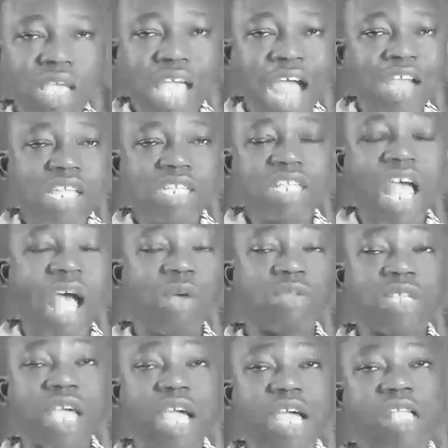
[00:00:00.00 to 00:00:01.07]
carry it
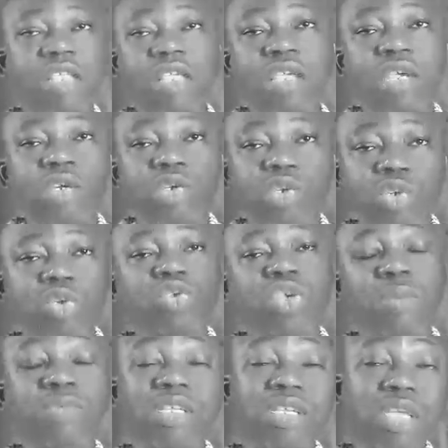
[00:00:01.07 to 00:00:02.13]
out and do
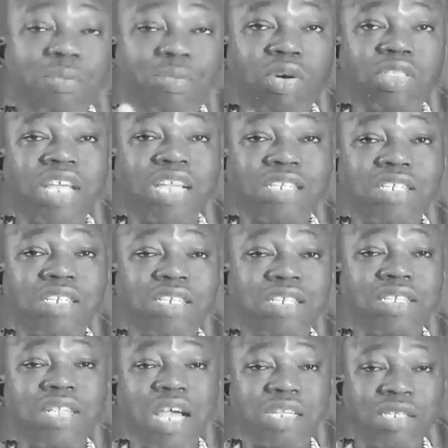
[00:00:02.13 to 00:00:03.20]
something. The important thing
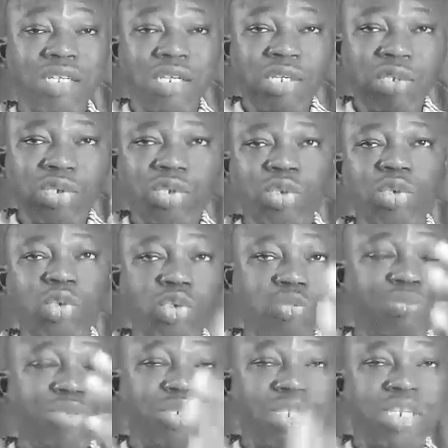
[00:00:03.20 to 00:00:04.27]
is that you
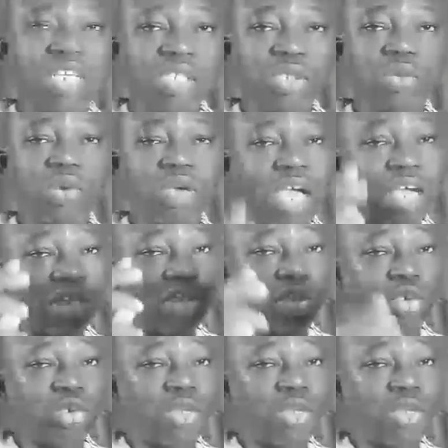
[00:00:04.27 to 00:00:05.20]
should build a network and you